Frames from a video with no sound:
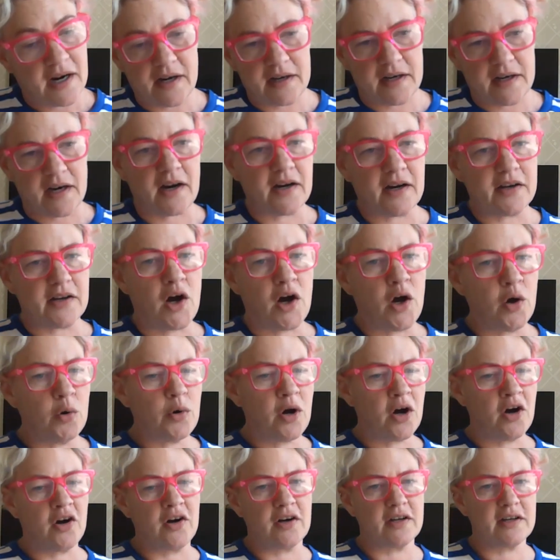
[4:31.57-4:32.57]
I
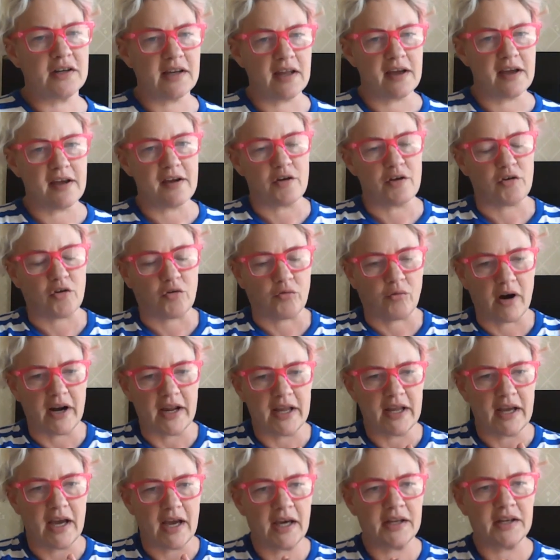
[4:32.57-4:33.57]
wholeheartedly
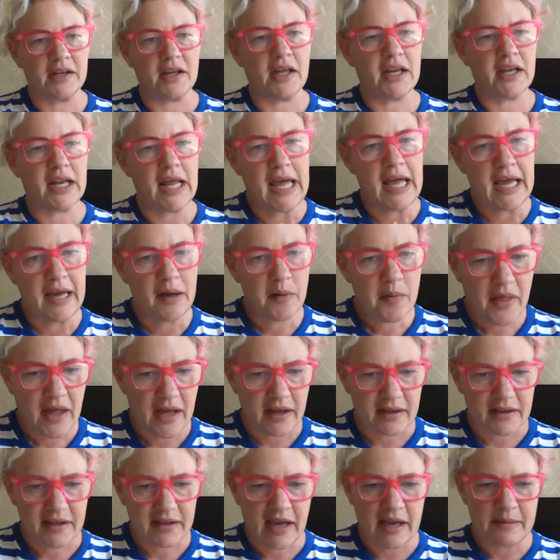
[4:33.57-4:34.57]
agree. And and how
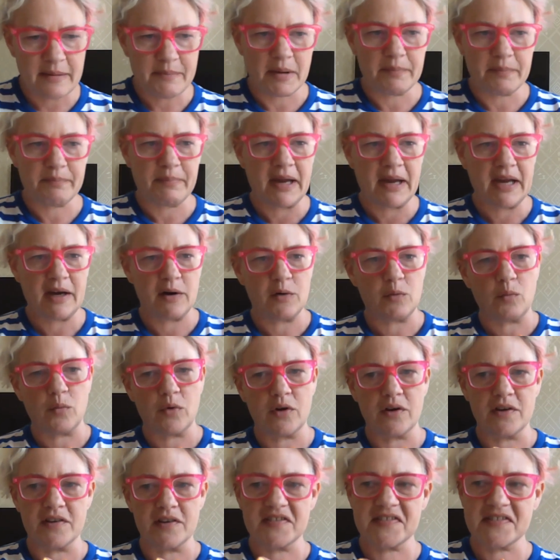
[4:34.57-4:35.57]
that came about
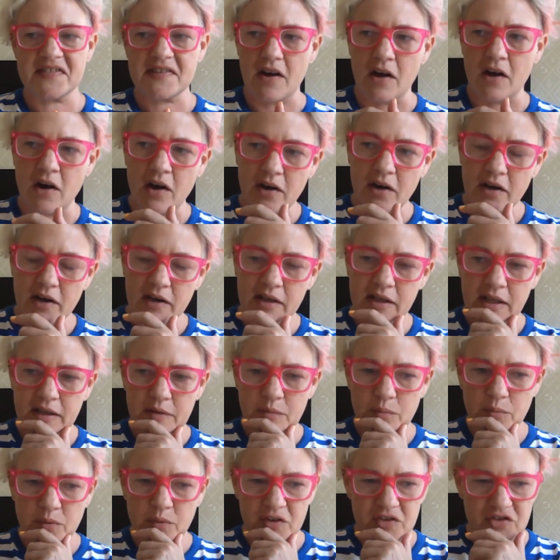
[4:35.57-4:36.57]
was I
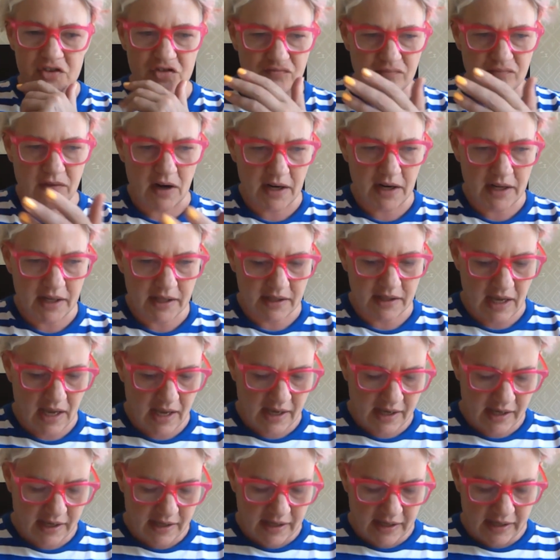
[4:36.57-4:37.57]
was running
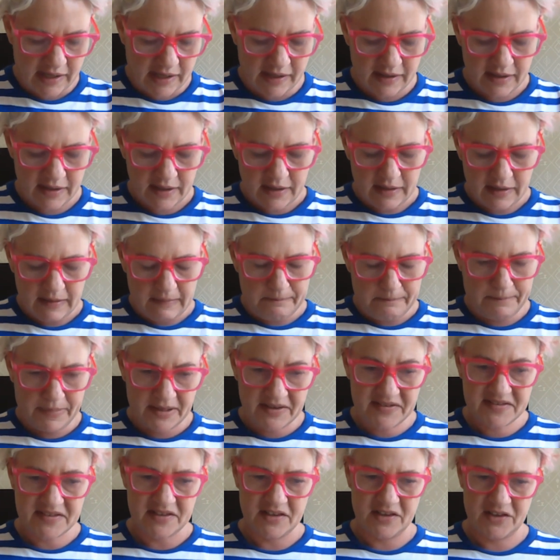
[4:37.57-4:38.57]
a
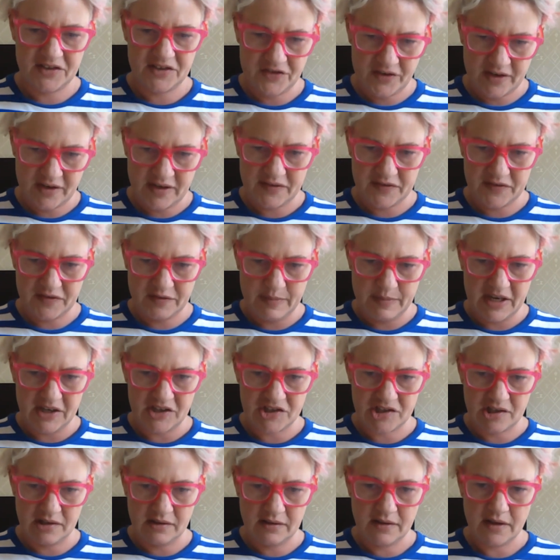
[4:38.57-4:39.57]
business
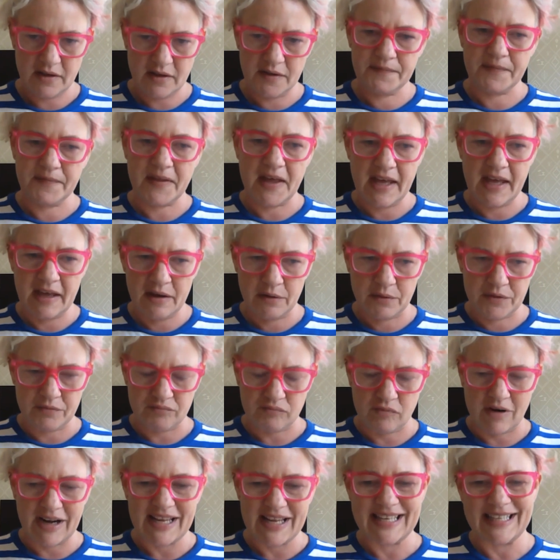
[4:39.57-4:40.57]
transformation of the health
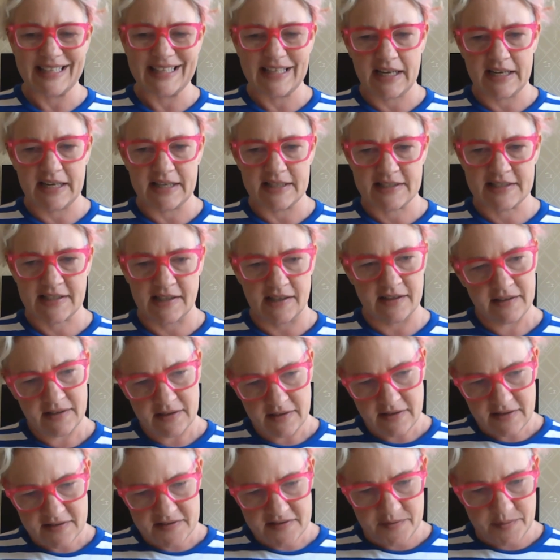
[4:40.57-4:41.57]
regulator.
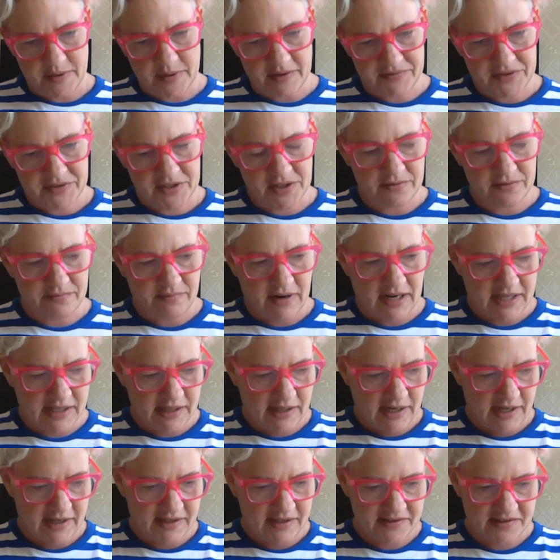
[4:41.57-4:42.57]
So we have two
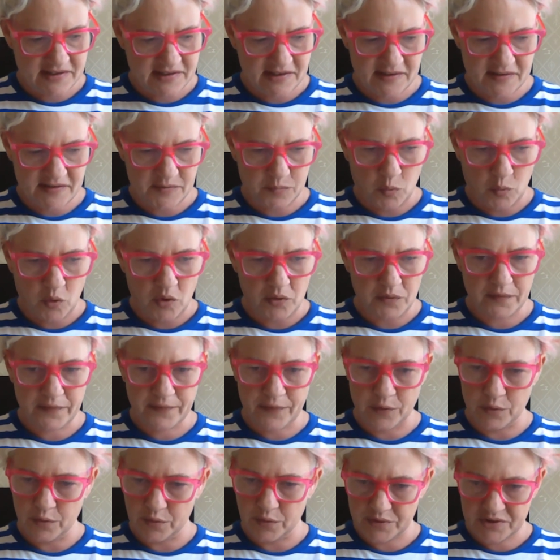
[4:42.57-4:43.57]
regulators, one
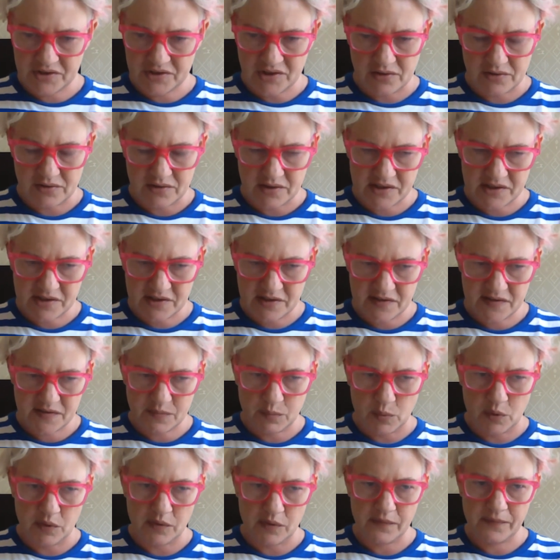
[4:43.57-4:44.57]
for doctors,
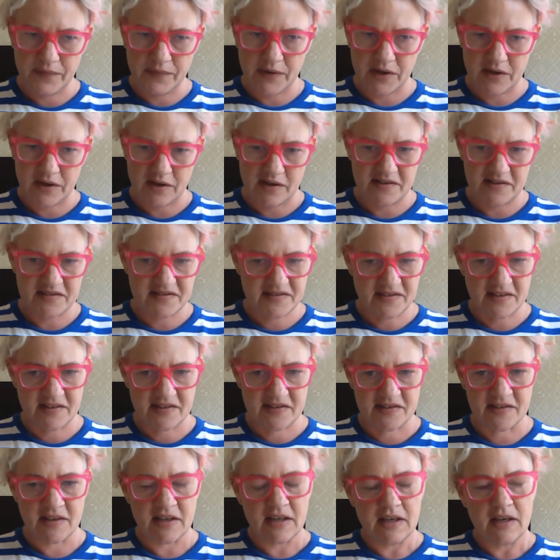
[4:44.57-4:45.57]
one for
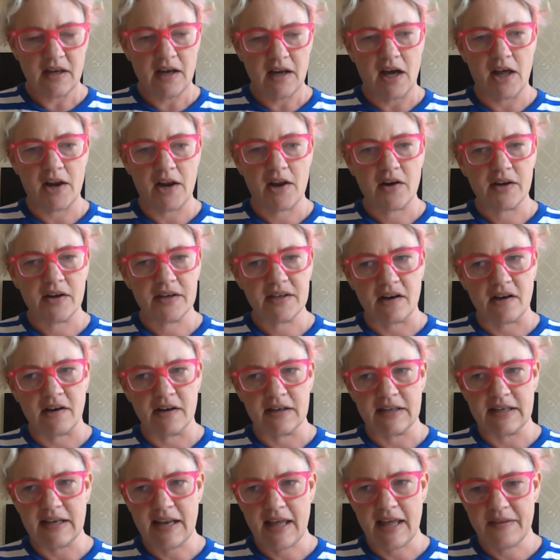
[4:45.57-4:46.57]
nurses. And I'd,
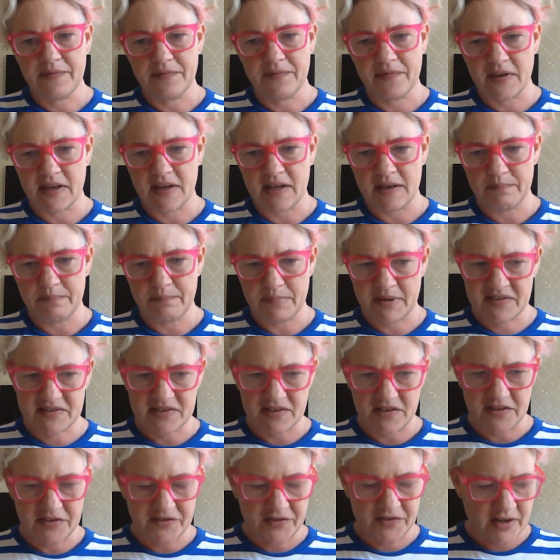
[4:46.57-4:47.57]
I'd led the
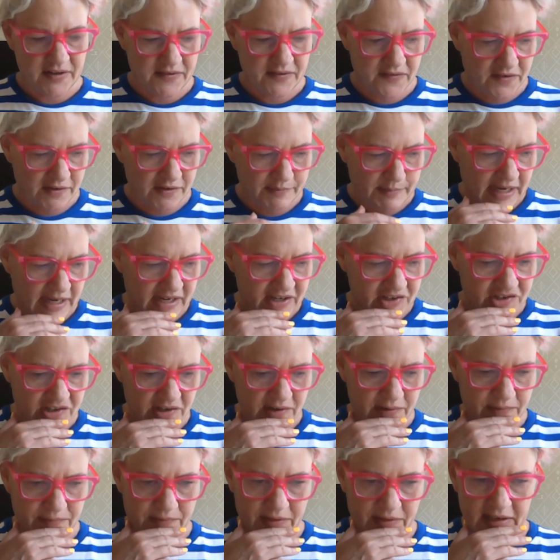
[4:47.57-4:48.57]
business transformation
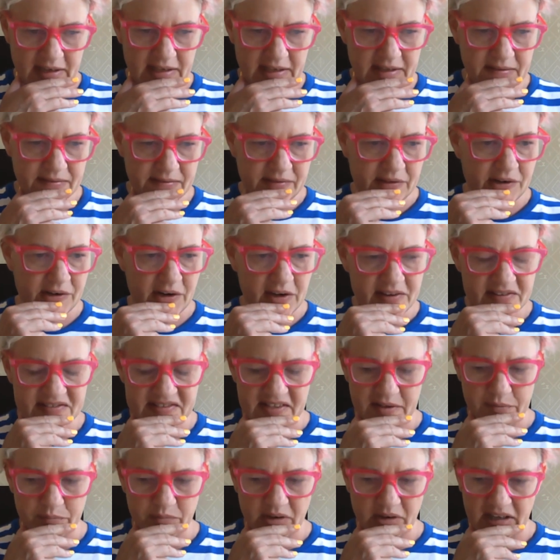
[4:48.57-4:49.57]
of the, the
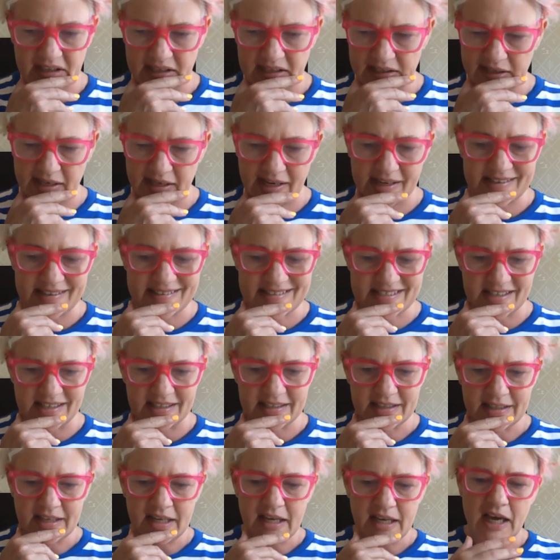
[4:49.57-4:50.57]
nursing regulator.
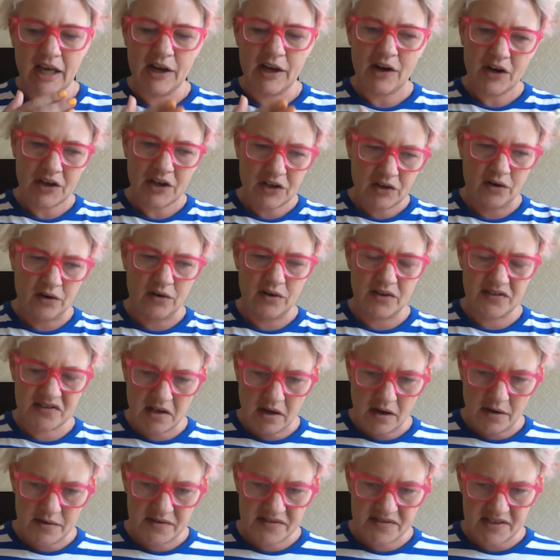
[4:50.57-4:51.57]
And I'd got as
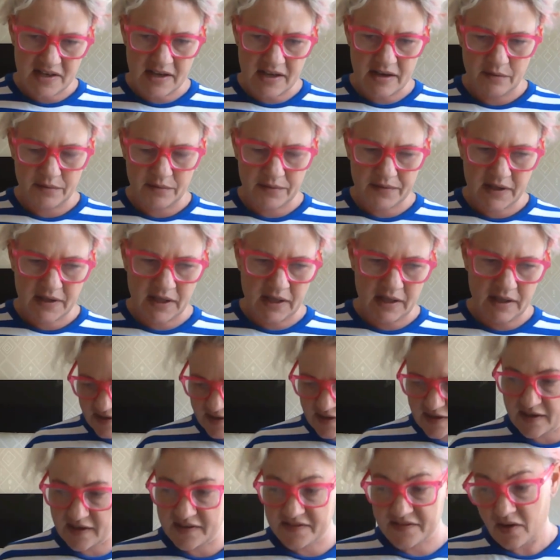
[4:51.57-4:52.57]
close to healthcare
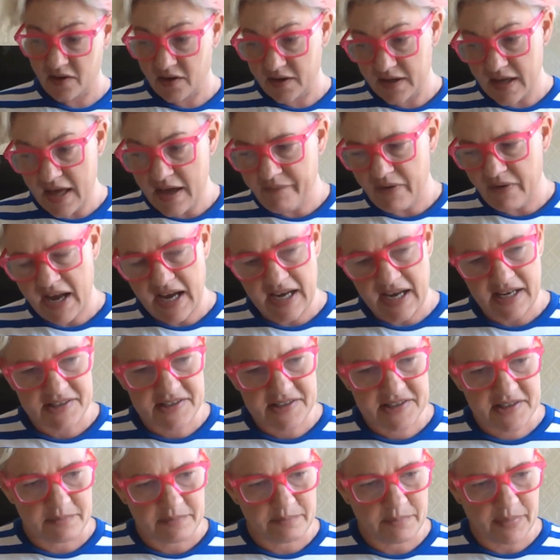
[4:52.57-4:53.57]
as I ever had
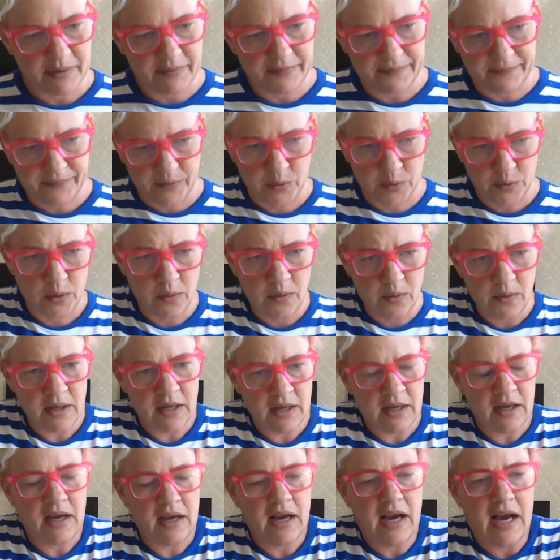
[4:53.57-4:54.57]
done before.
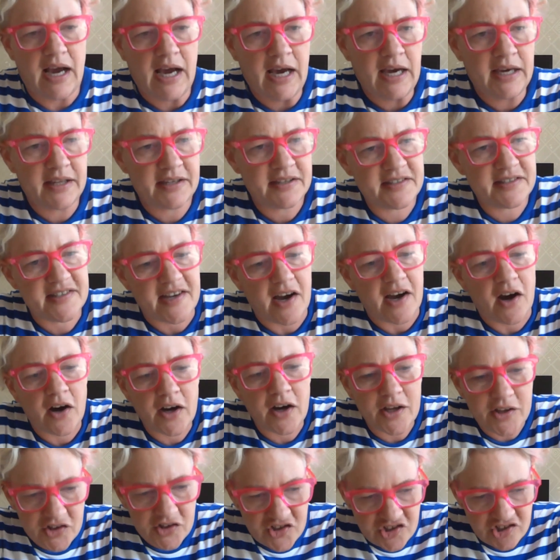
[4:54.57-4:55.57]
And
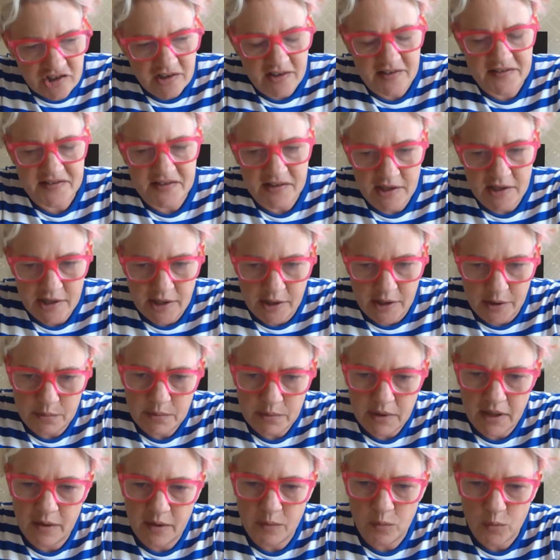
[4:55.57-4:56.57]
I just knew
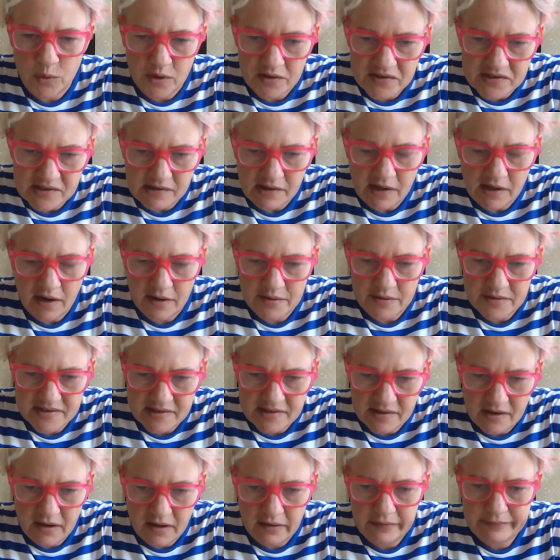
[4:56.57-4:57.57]
it wasn't close
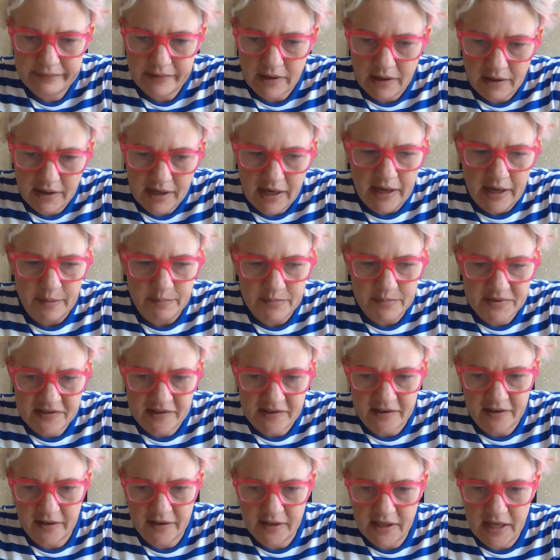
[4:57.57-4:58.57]
enough, and I
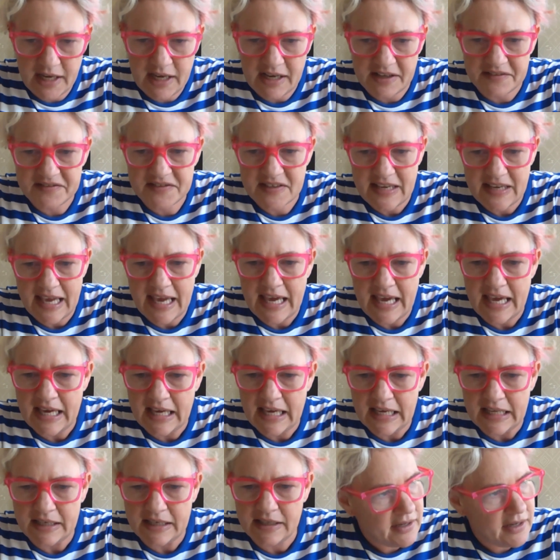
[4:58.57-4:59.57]
absolutely had to get
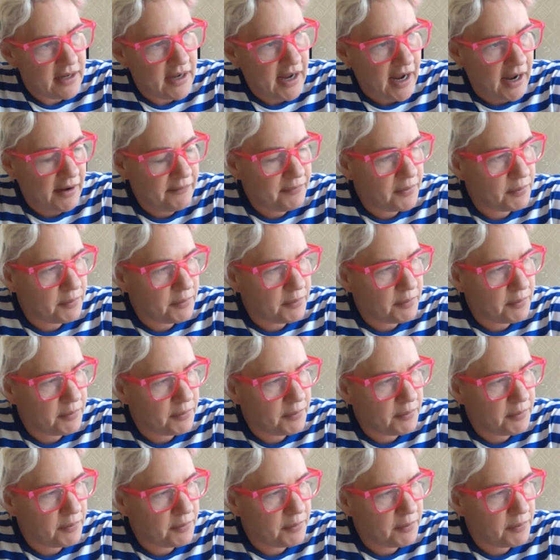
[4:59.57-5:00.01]
in. Have a